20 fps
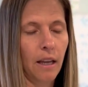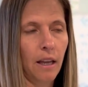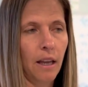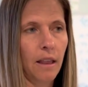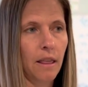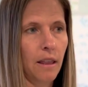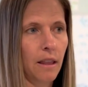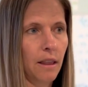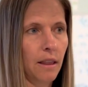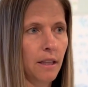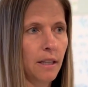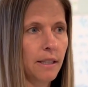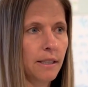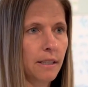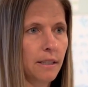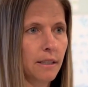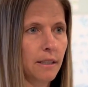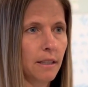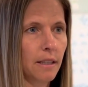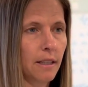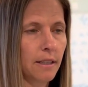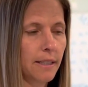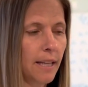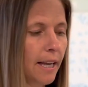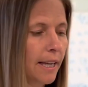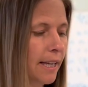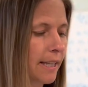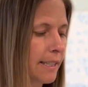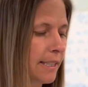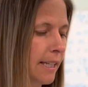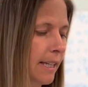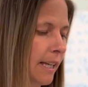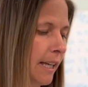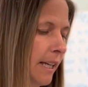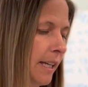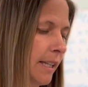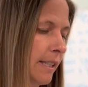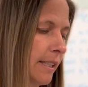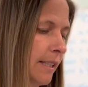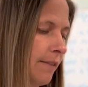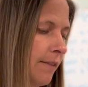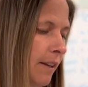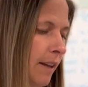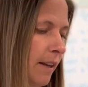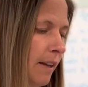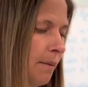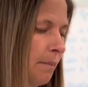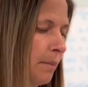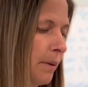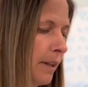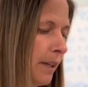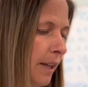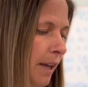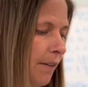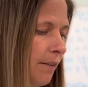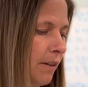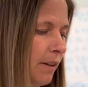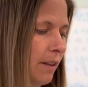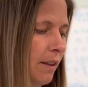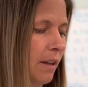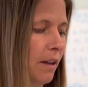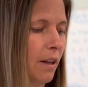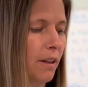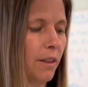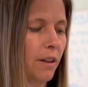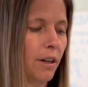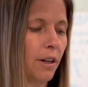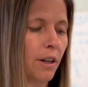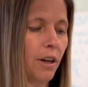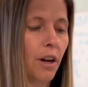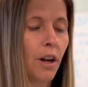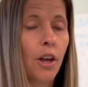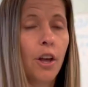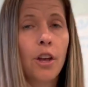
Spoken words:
And then this second ticket is if they complete everything on their